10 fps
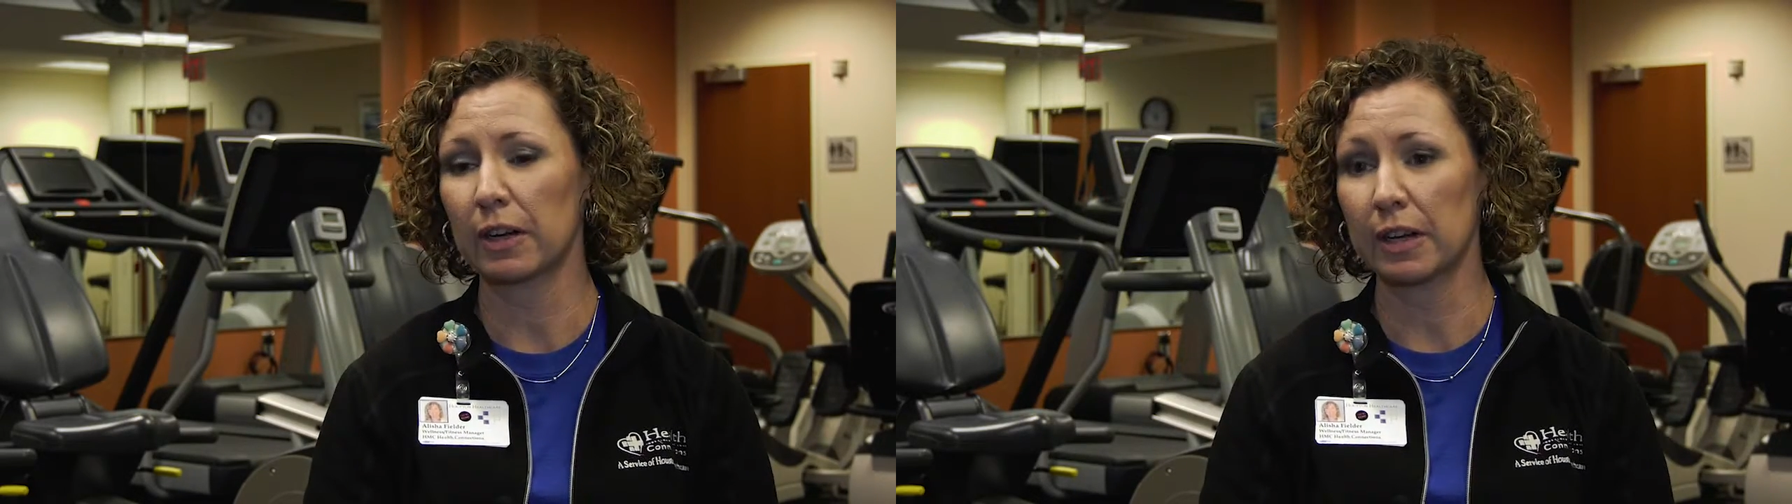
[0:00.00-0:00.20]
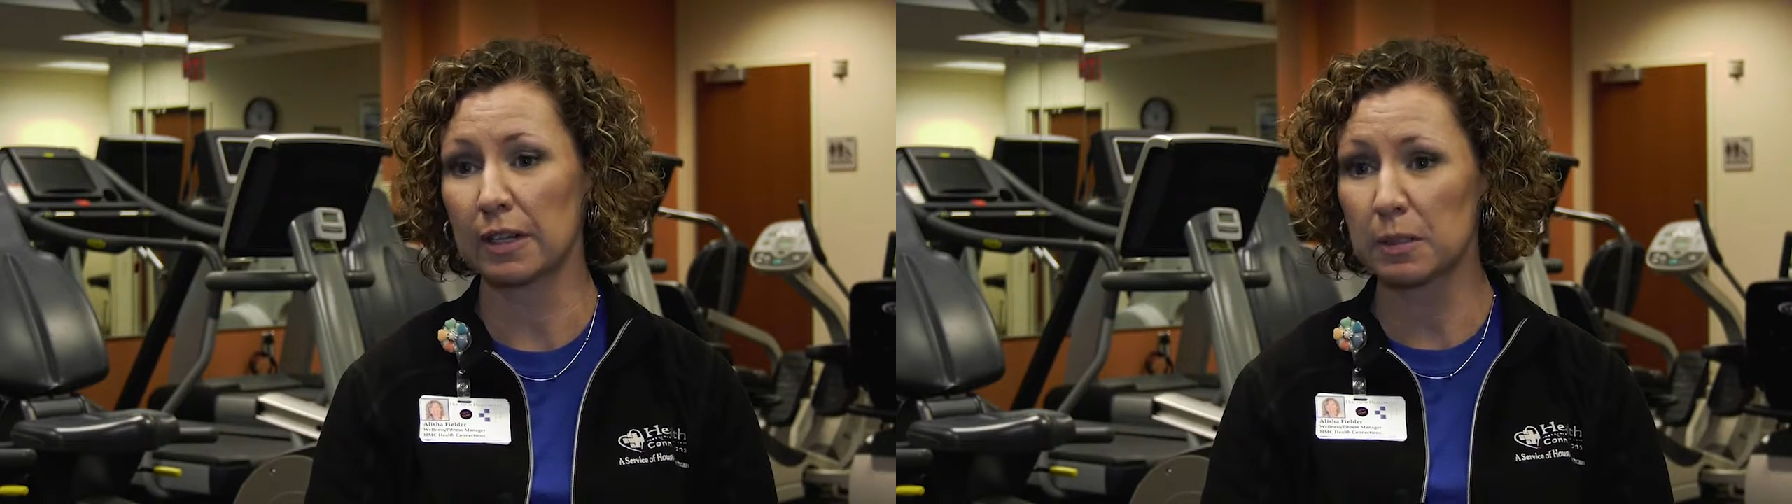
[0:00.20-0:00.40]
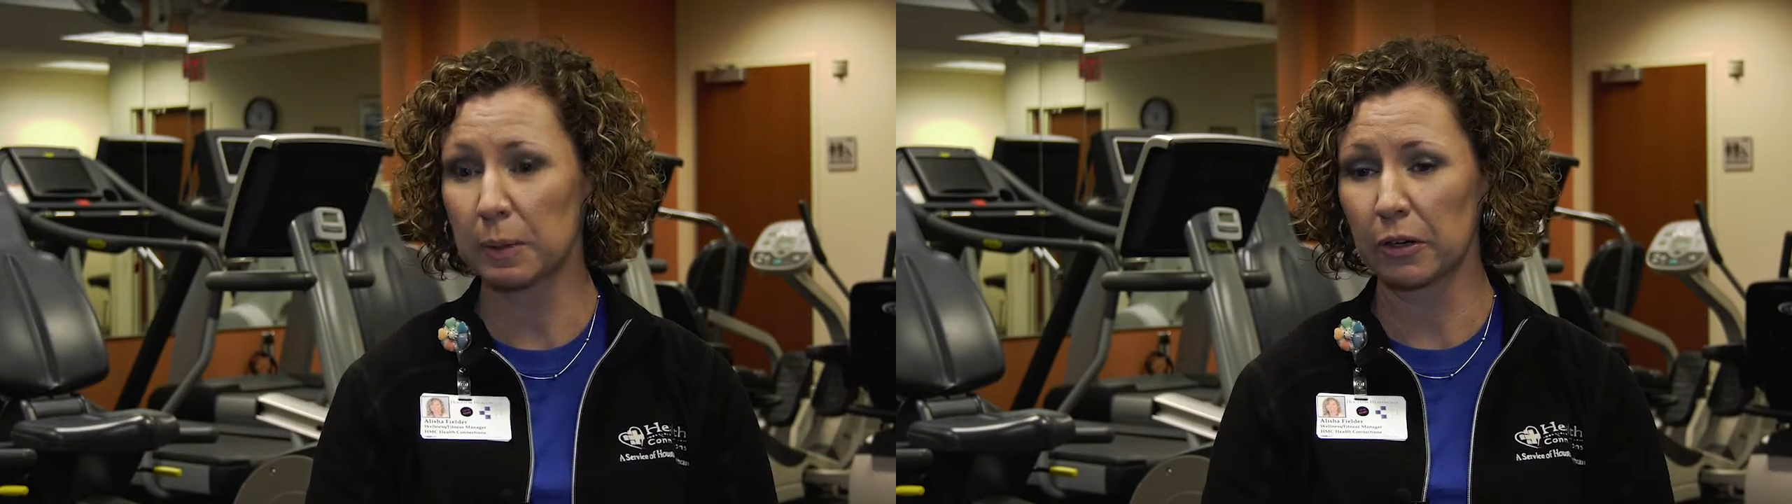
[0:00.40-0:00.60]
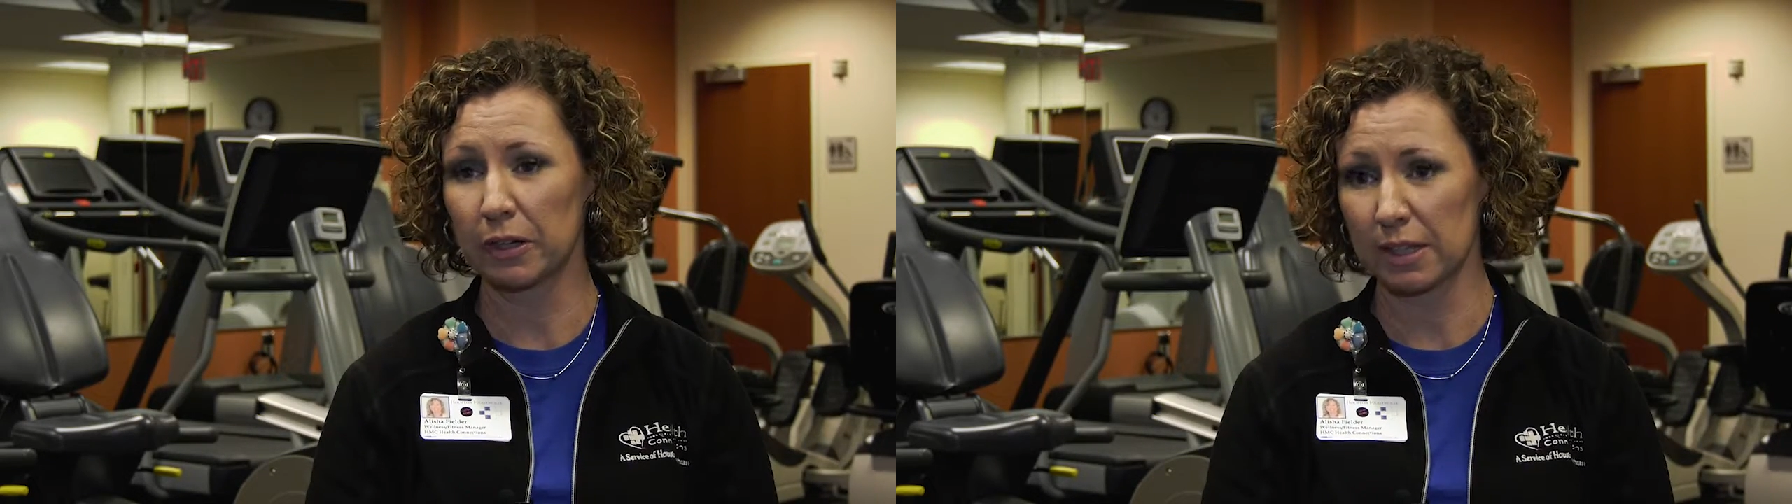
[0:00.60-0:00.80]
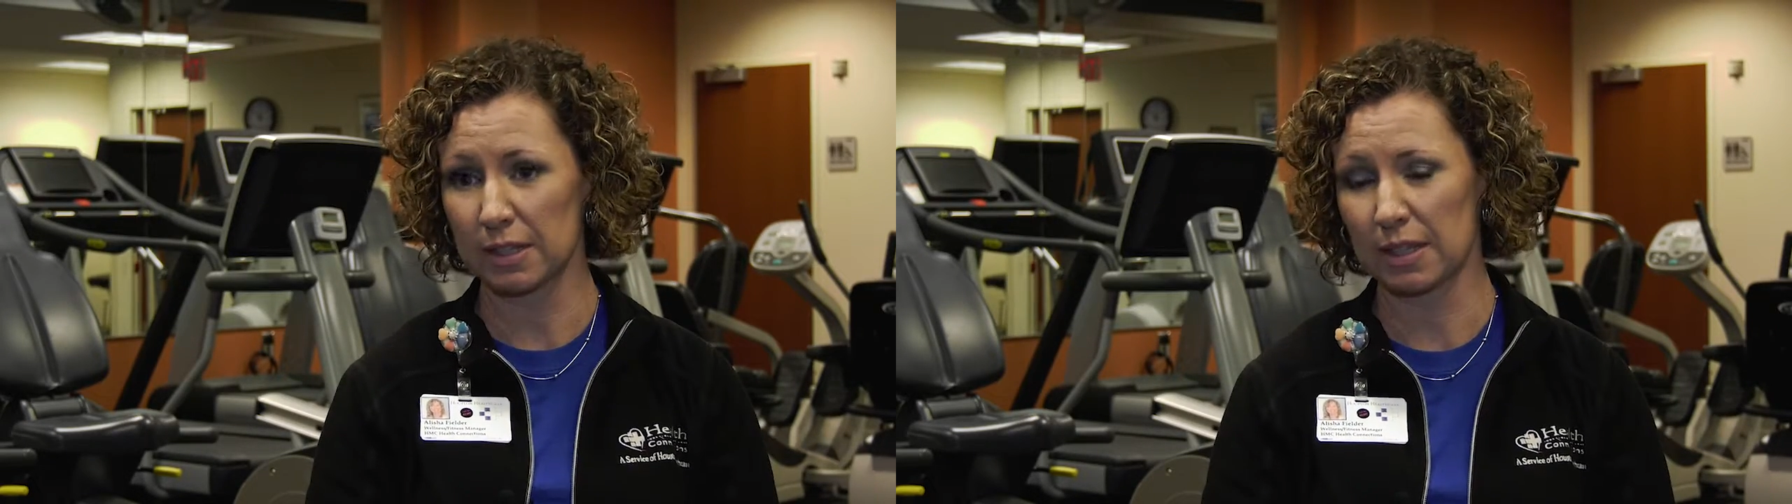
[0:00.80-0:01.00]
and
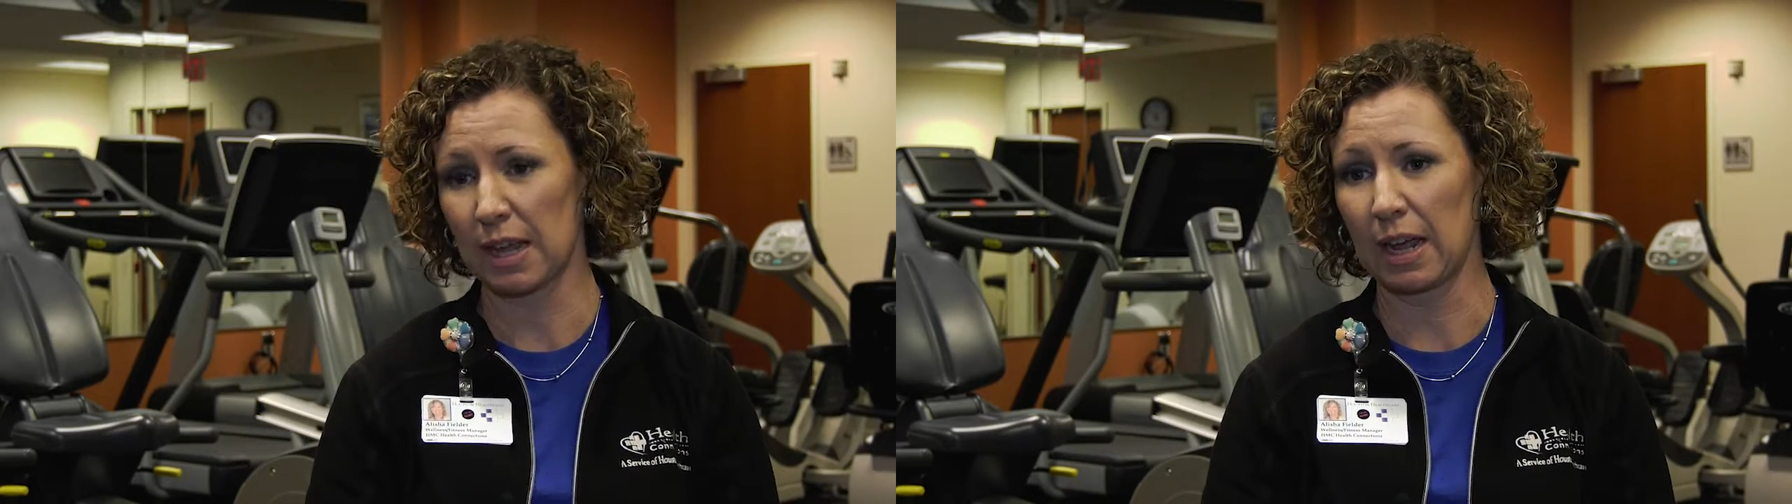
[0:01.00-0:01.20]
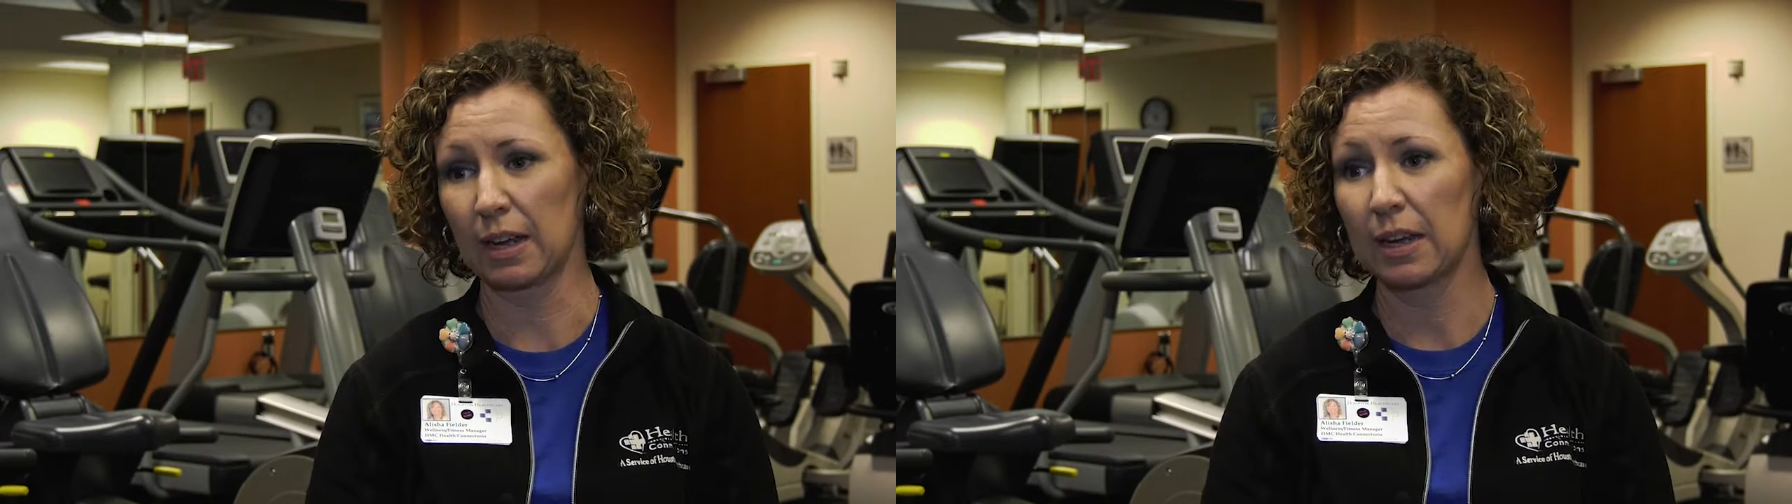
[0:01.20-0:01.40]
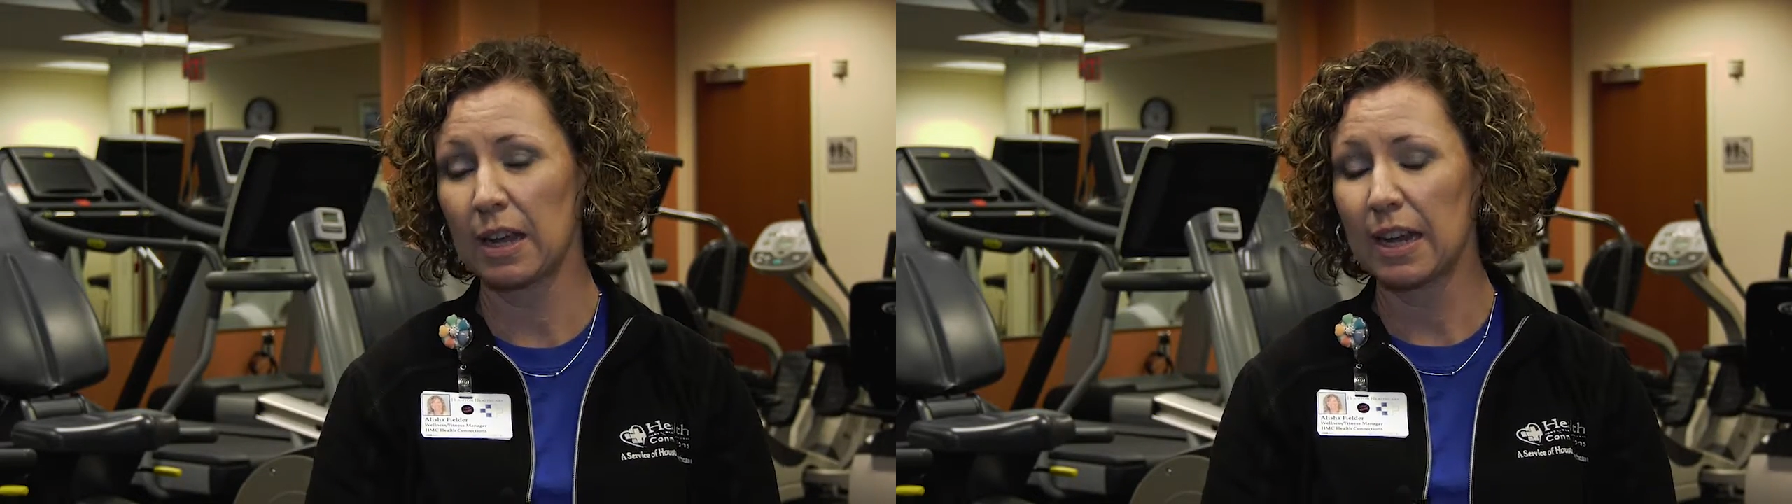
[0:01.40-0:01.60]
experience that.